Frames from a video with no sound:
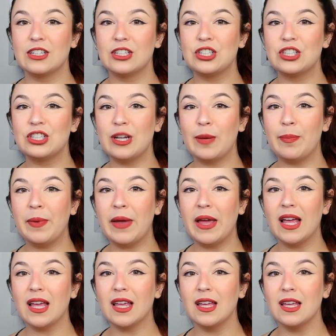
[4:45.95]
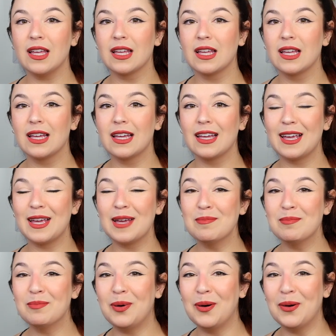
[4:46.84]
Shipping,
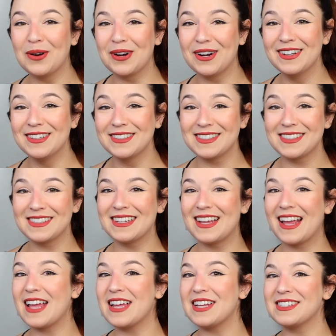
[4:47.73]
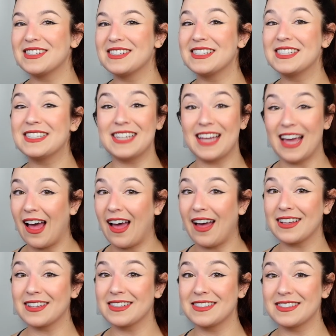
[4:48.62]
import, and
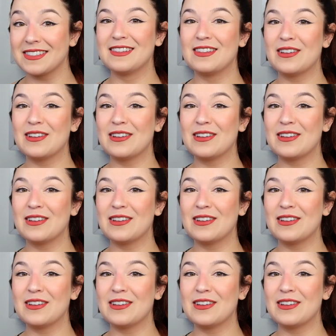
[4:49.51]
tax.